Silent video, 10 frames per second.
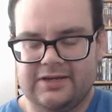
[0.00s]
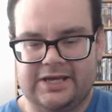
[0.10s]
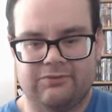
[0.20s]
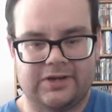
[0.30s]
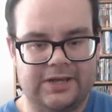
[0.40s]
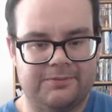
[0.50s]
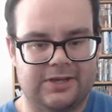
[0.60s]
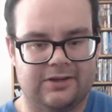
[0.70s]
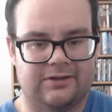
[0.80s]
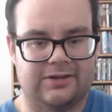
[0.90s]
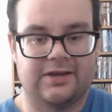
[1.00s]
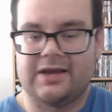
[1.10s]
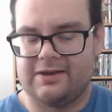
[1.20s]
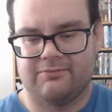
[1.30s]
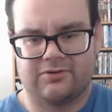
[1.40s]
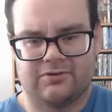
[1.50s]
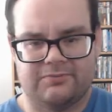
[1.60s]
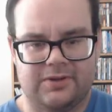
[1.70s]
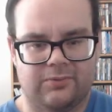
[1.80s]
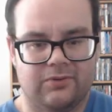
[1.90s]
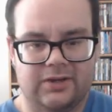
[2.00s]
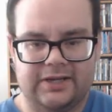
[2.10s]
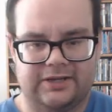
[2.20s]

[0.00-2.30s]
He will keep killing and murdering people